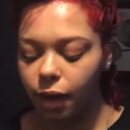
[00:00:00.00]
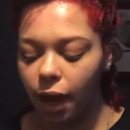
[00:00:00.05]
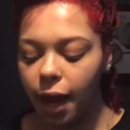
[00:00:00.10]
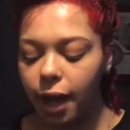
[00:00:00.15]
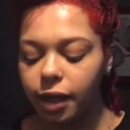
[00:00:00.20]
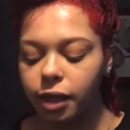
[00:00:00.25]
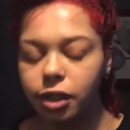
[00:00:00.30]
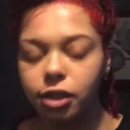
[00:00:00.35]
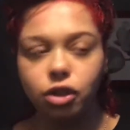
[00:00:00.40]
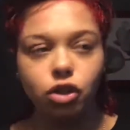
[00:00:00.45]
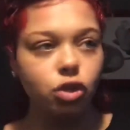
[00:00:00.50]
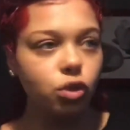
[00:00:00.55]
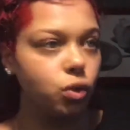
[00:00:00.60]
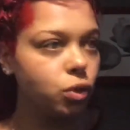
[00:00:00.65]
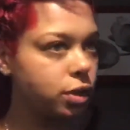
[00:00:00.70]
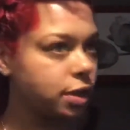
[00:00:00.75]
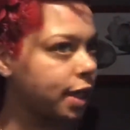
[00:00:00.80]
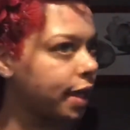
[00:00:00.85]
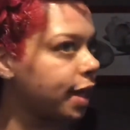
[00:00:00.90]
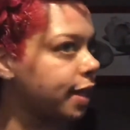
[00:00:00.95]
I need to,
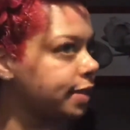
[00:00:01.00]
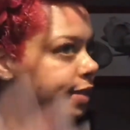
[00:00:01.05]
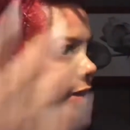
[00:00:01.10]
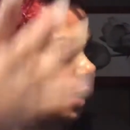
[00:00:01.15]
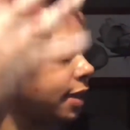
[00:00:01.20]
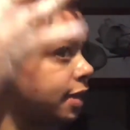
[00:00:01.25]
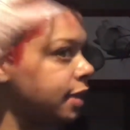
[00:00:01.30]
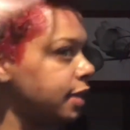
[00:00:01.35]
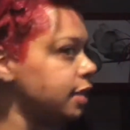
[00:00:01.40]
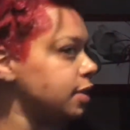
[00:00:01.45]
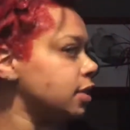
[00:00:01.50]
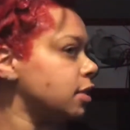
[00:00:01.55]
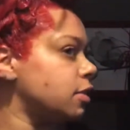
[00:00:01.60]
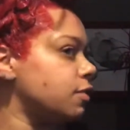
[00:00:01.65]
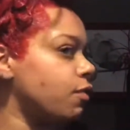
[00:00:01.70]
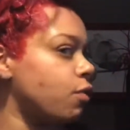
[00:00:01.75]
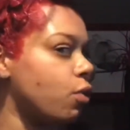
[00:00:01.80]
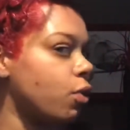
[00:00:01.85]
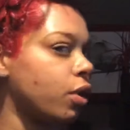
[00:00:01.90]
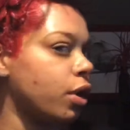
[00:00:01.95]
because like I said, this is
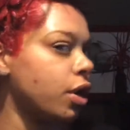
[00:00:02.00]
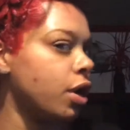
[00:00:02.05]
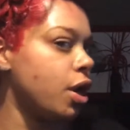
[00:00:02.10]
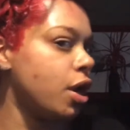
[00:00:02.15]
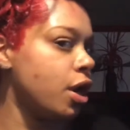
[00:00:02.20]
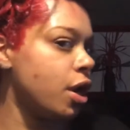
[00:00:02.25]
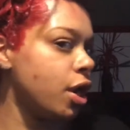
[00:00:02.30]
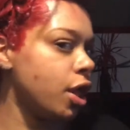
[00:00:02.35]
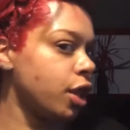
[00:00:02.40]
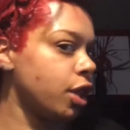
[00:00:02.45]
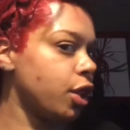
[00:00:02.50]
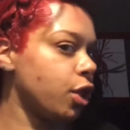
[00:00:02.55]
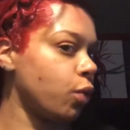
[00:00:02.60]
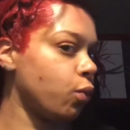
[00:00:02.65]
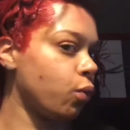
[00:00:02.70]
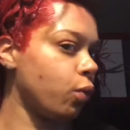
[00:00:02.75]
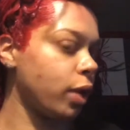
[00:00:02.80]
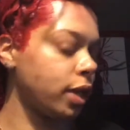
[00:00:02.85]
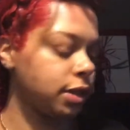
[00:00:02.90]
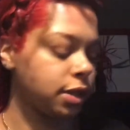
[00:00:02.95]
for the
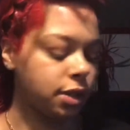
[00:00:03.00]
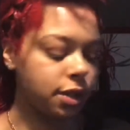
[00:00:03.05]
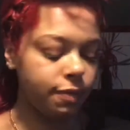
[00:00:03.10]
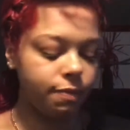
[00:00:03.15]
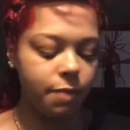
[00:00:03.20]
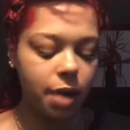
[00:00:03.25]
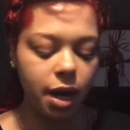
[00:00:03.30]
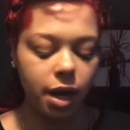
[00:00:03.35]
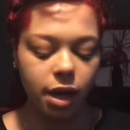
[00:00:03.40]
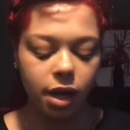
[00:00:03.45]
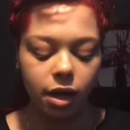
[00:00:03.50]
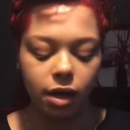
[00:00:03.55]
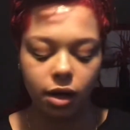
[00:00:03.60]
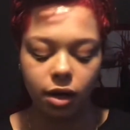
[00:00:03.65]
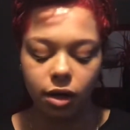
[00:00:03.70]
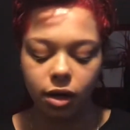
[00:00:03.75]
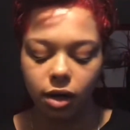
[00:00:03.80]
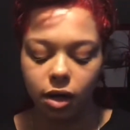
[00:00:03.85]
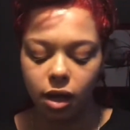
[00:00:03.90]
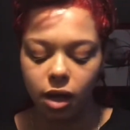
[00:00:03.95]
rest of my hair.
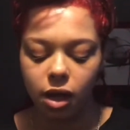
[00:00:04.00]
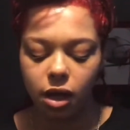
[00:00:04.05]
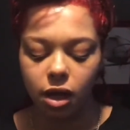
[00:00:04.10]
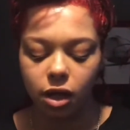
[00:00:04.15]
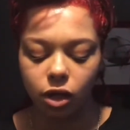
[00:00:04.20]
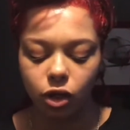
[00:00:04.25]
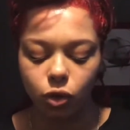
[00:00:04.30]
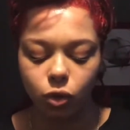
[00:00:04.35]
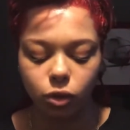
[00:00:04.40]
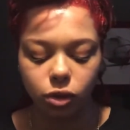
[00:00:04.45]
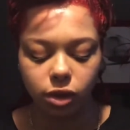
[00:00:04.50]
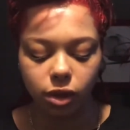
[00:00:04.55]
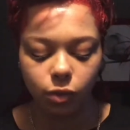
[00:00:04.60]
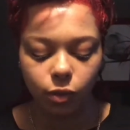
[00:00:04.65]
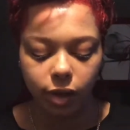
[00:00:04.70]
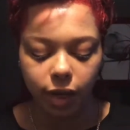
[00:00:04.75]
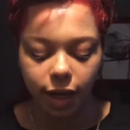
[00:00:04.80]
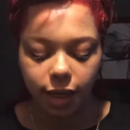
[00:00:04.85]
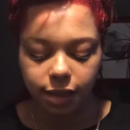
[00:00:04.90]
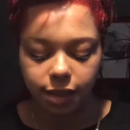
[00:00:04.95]
And usually
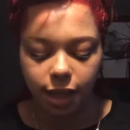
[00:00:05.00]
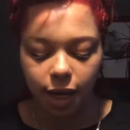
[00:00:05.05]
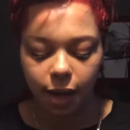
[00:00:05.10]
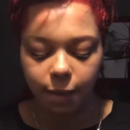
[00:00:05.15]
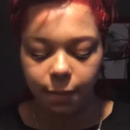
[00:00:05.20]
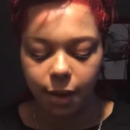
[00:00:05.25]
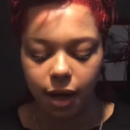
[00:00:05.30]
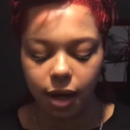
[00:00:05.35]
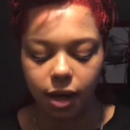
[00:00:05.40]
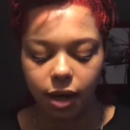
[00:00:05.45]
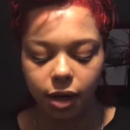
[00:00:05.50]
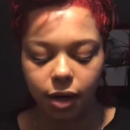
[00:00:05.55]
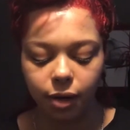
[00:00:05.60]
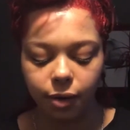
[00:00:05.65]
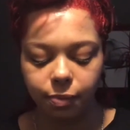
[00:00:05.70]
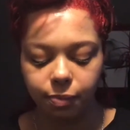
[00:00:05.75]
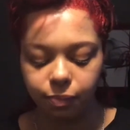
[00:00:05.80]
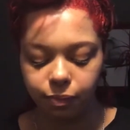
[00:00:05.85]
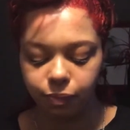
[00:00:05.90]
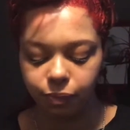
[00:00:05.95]
when I dye my
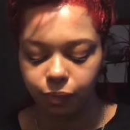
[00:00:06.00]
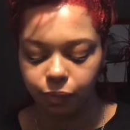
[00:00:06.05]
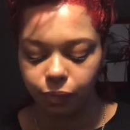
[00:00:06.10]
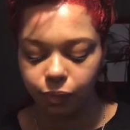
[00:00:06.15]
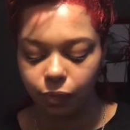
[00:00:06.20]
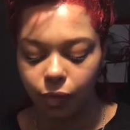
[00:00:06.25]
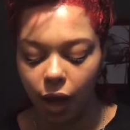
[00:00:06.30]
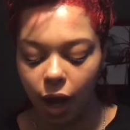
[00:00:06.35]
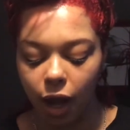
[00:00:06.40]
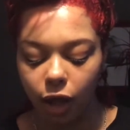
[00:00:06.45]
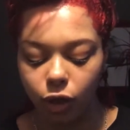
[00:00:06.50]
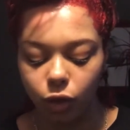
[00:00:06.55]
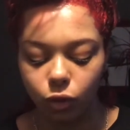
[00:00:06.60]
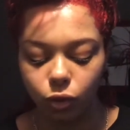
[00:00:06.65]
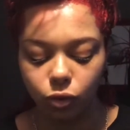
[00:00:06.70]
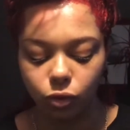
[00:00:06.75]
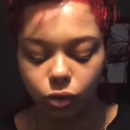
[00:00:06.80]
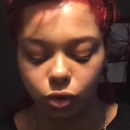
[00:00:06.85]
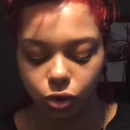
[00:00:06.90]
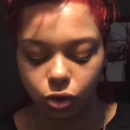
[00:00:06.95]
hair, I
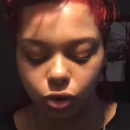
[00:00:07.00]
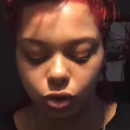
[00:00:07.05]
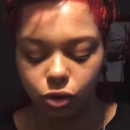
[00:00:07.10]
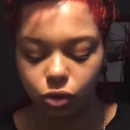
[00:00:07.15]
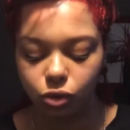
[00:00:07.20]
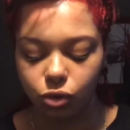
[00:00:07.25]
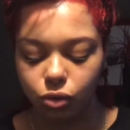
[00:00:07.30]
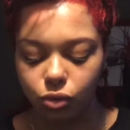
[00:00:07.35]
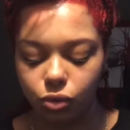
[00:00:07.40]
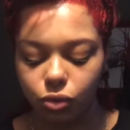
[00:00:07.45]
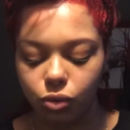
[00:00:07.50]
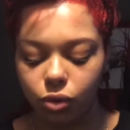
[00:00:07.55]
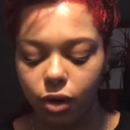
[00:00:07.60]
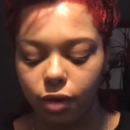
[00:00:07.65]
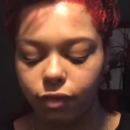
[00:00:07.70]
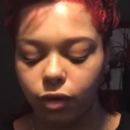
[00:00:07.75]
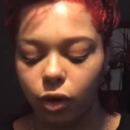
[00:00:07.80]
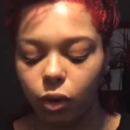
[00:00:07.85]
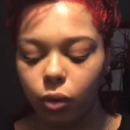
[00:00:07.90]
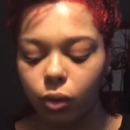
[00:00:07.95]
use 2
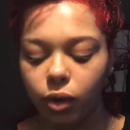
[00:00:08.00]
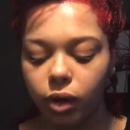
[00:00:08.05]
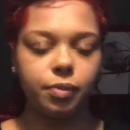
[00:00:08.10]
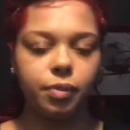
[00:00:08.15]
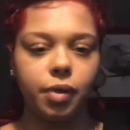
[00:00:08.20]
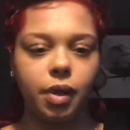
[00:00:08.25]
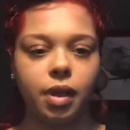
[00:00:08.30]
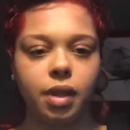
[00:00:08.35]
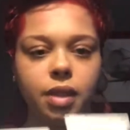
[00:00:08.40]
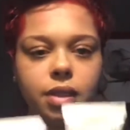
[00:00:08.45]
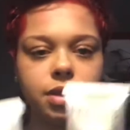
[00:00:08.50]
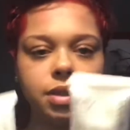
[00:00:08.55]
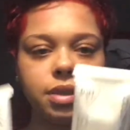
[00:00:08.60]
of the L'Oreal. This